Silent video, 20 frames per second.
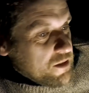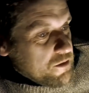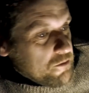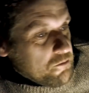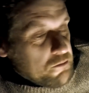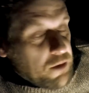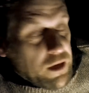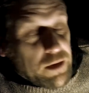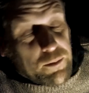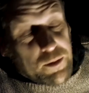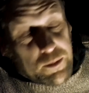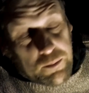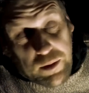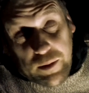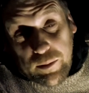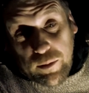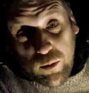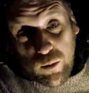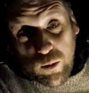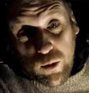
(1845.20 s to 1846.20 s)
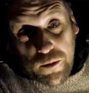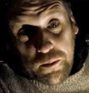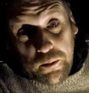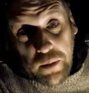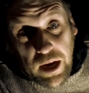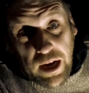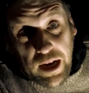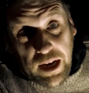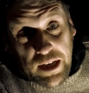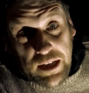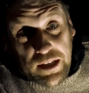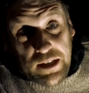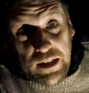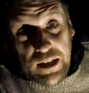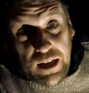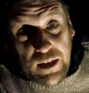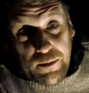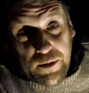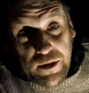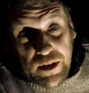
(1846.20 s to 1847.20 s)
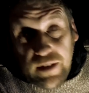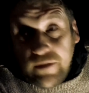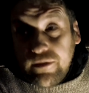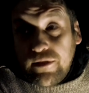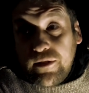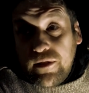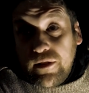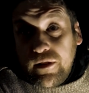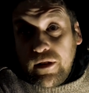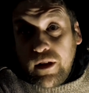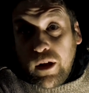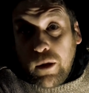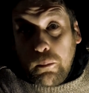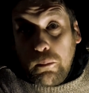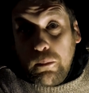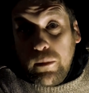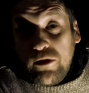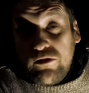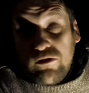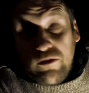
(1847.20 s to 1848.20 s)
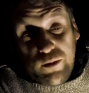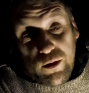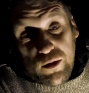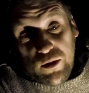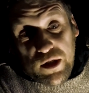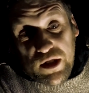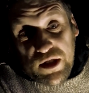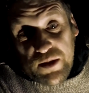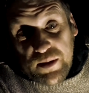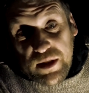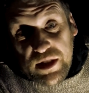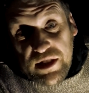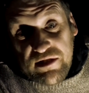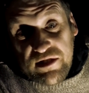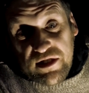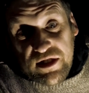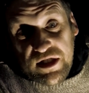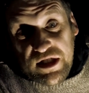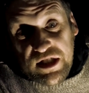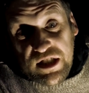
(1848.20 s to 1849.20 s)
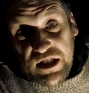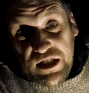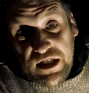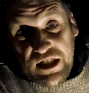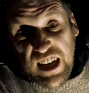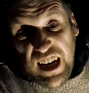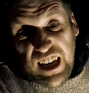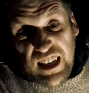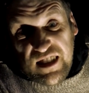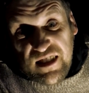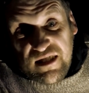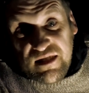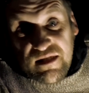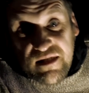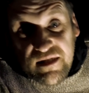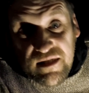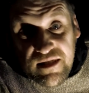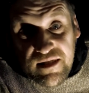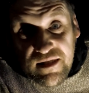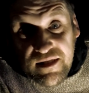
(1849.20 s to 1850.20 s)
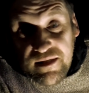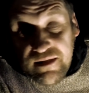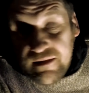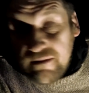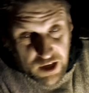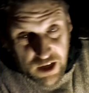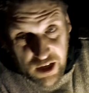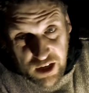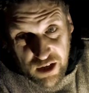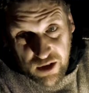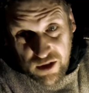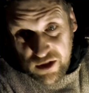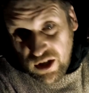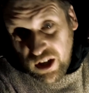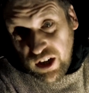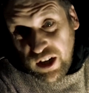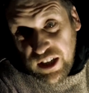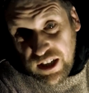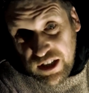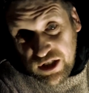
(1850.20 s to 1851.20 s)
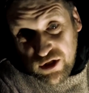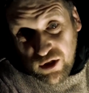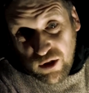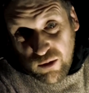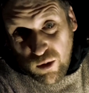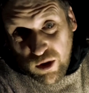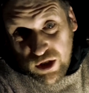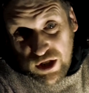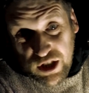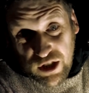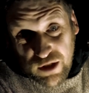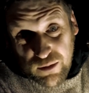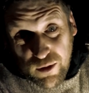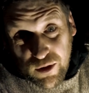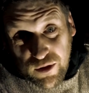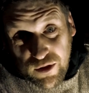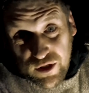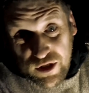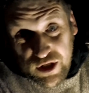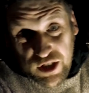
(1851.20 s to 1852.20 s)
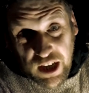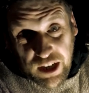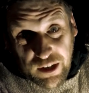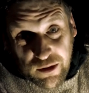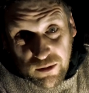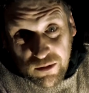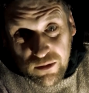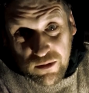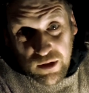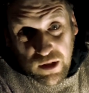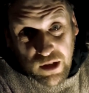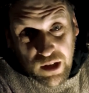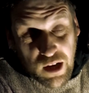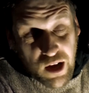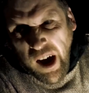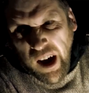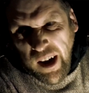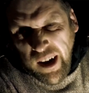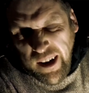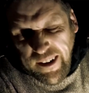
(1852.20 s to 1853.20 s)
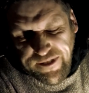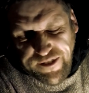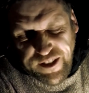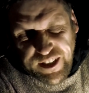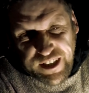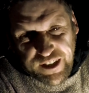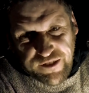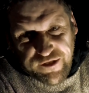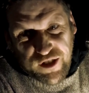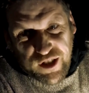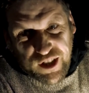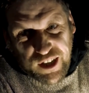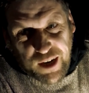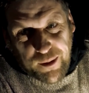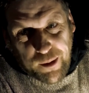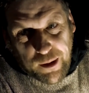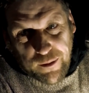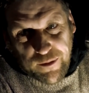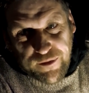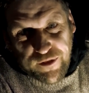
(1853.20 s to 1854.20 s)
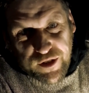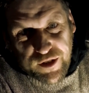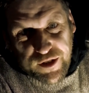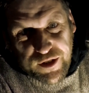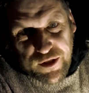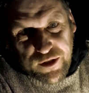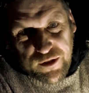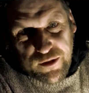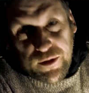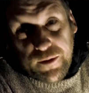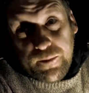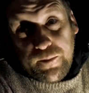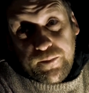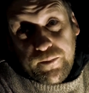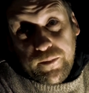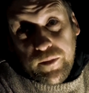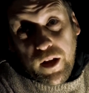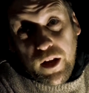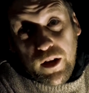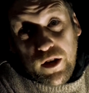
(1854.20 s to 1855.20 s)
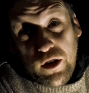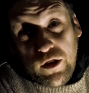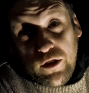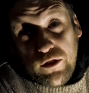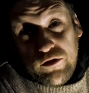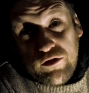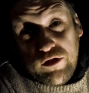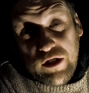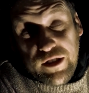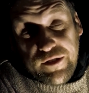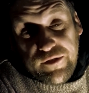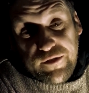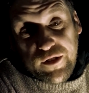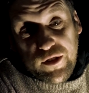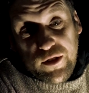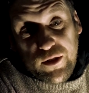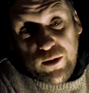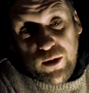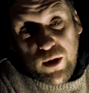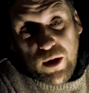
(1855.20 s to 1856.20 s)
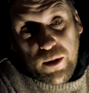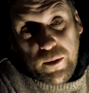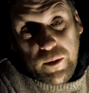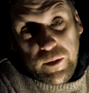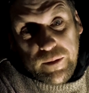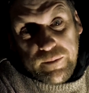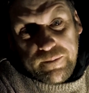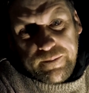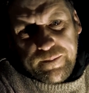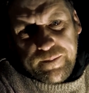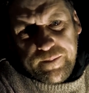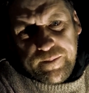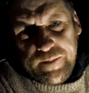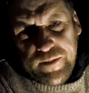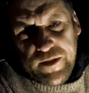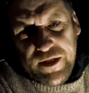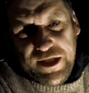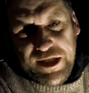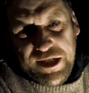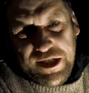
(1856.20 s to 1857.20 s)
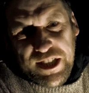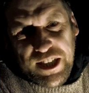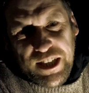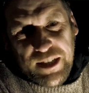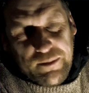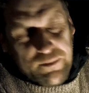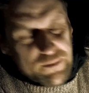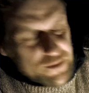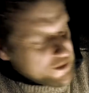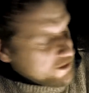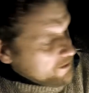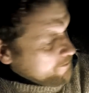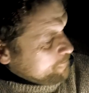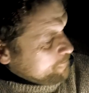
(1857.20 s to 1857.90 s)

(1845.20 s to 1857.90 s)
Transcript: Maybe people would pay to come and have a miserable experience in a tent. You certainly enjoy watching them on the channel. I think I've just come up with a new, a lucrative new scheme there.